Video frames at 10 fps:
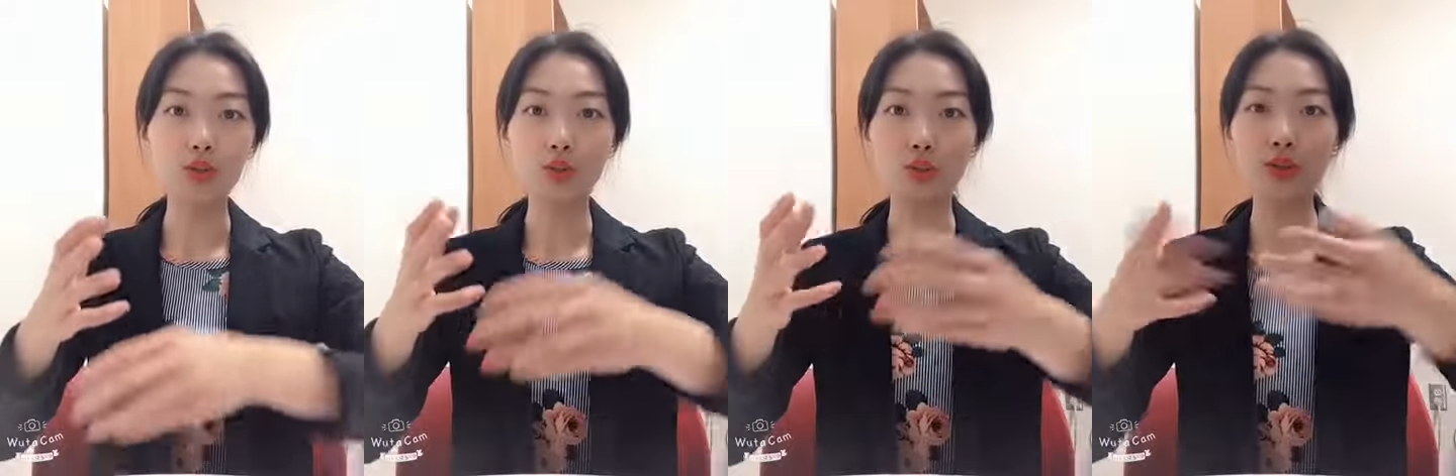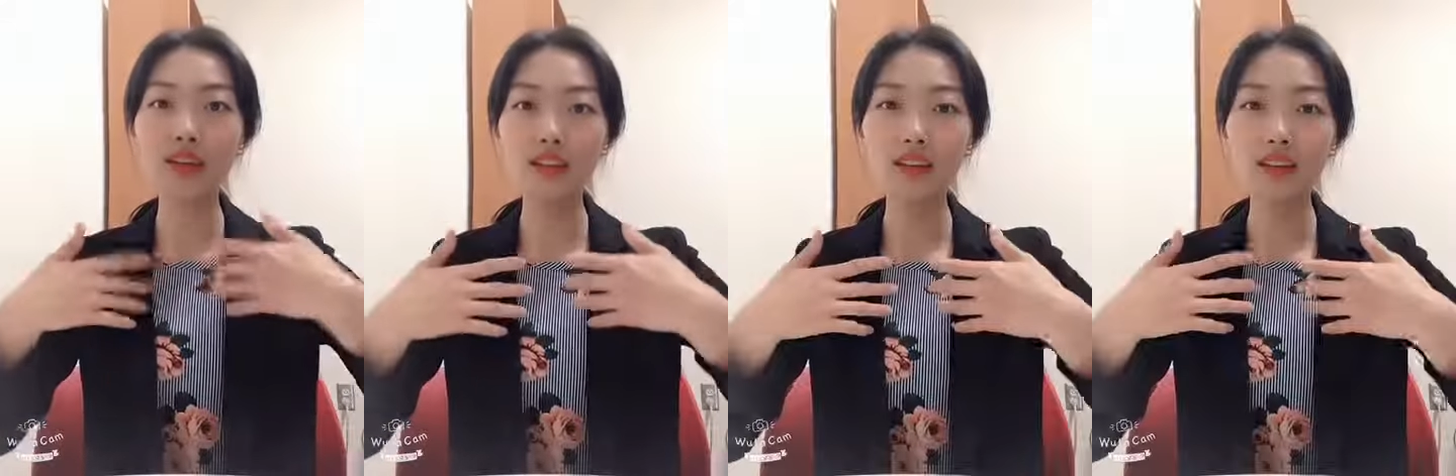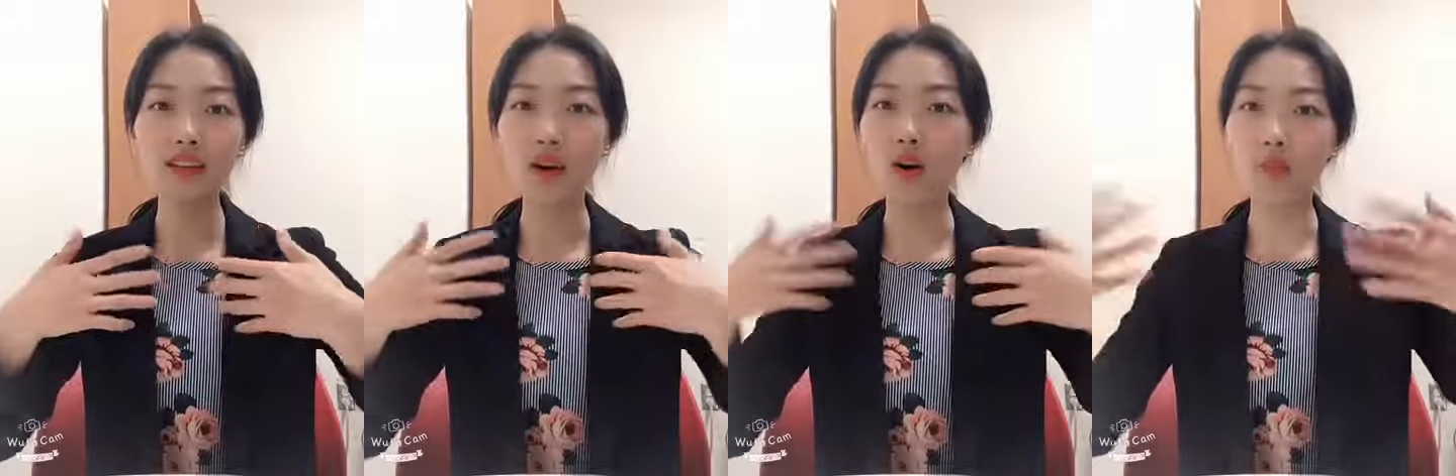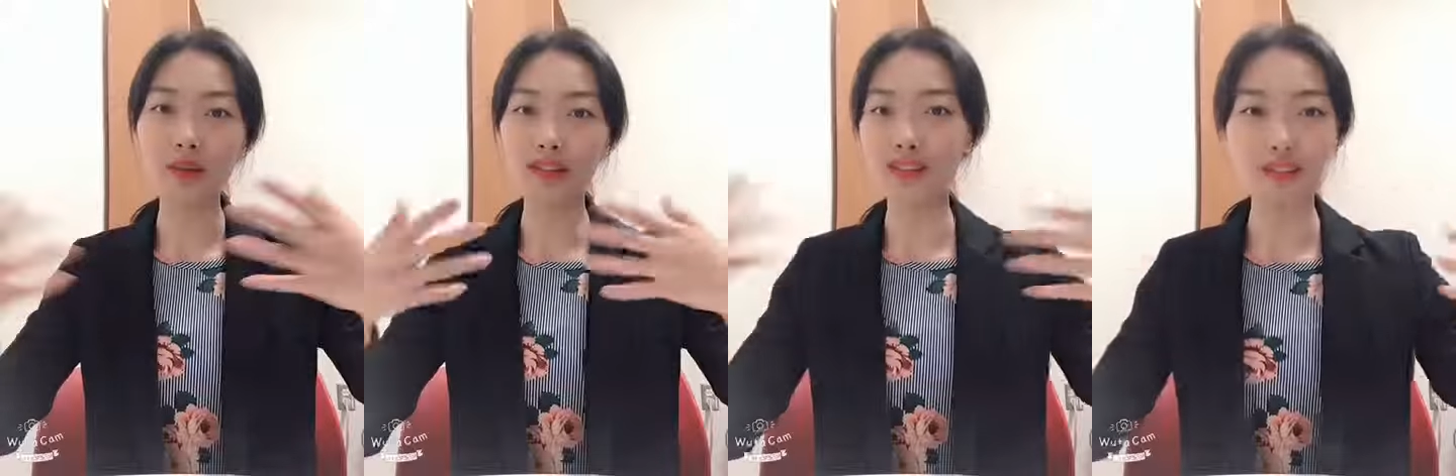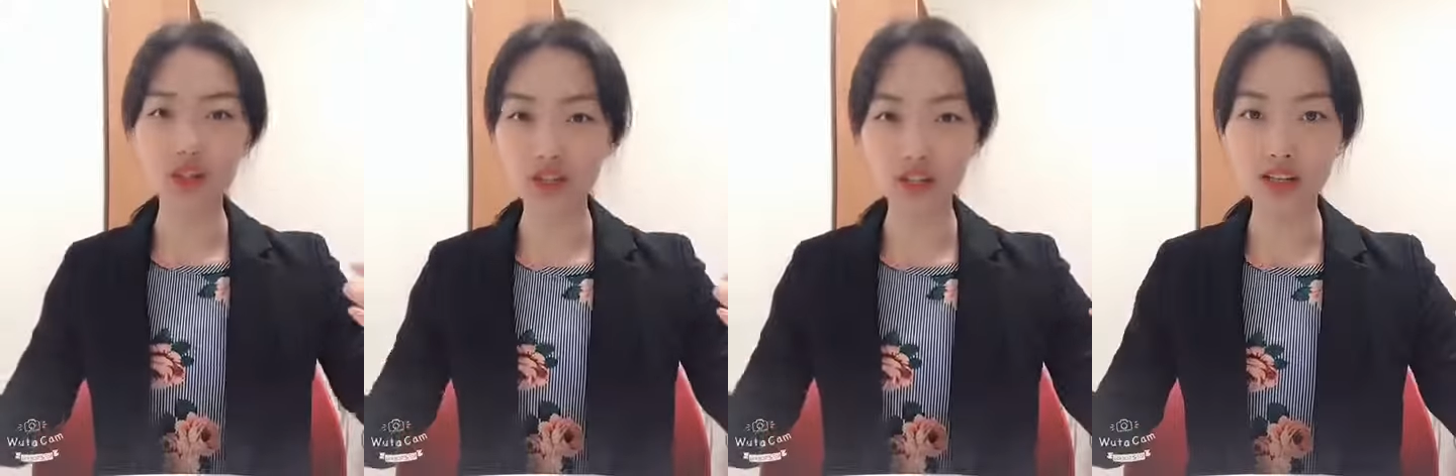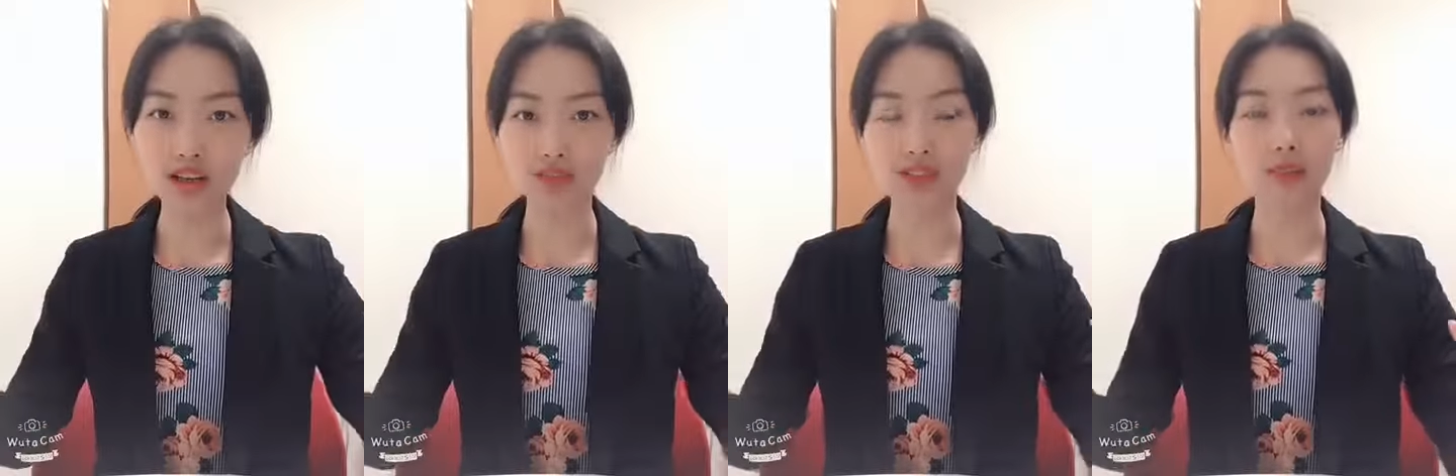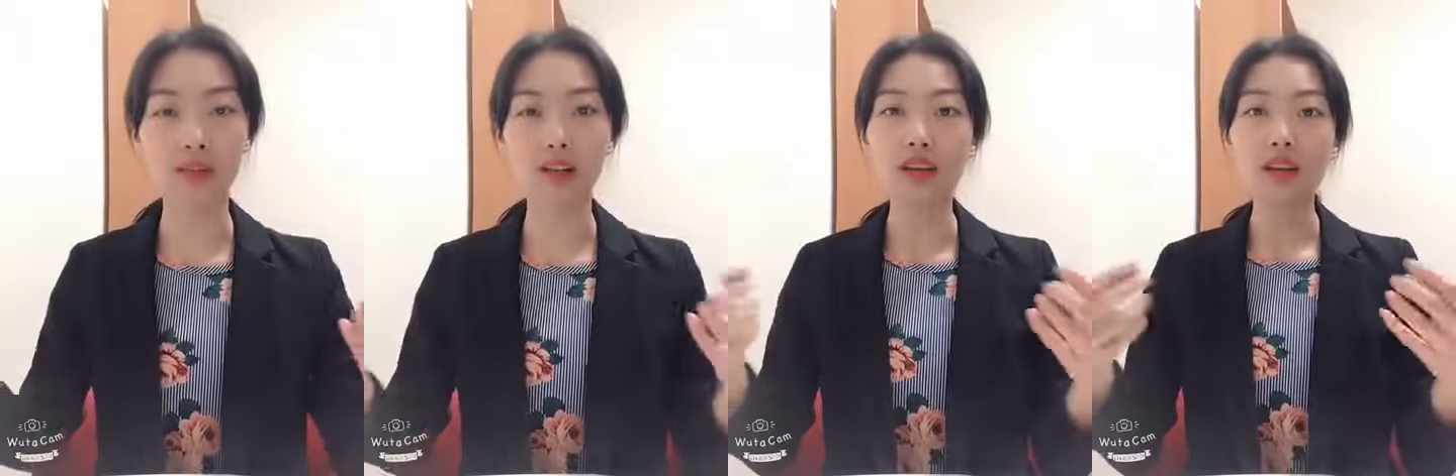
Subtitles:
we all made a decision on something.